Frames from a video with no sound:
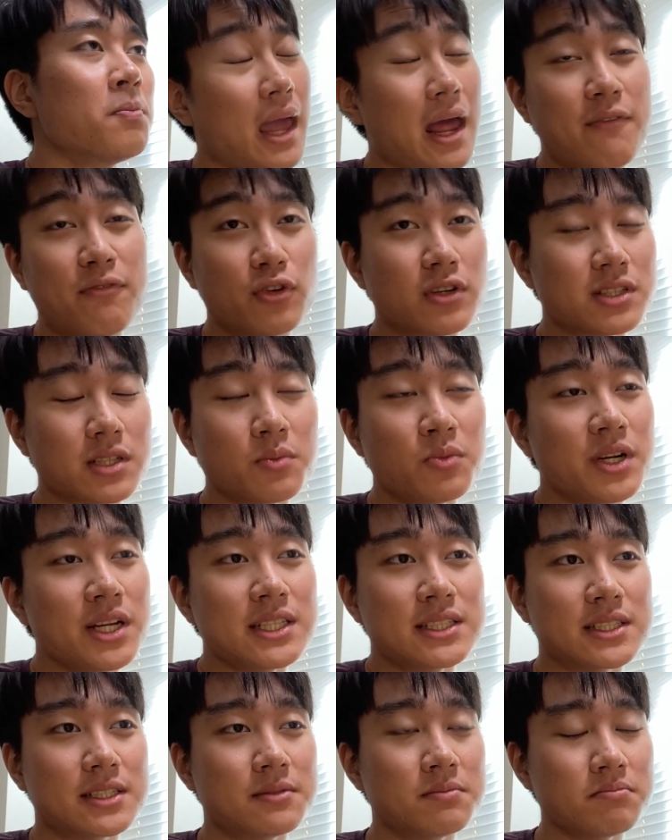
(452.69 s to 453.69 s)
And for some
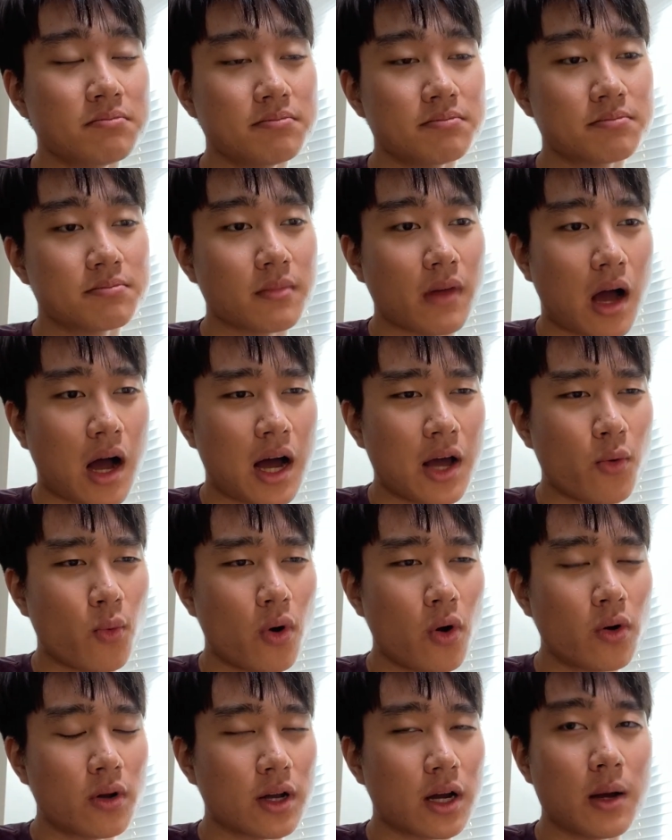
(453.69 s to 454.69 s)
reason, I
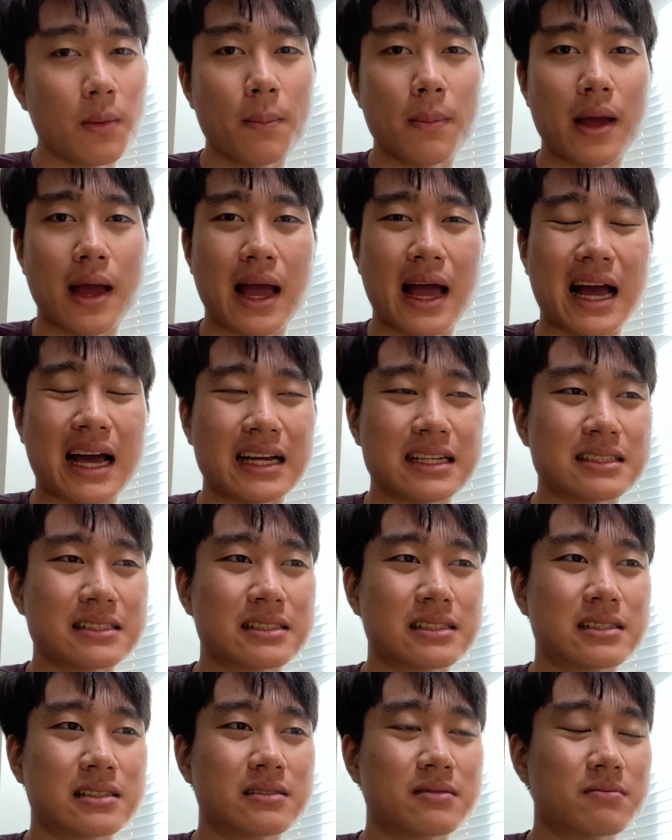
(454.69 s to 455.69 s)
woke up at
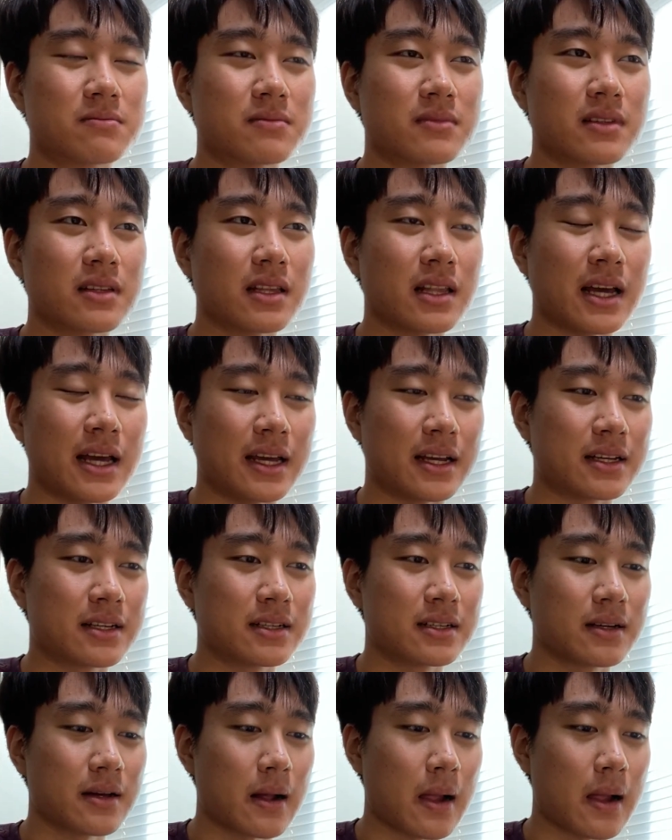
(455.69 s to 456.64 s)
like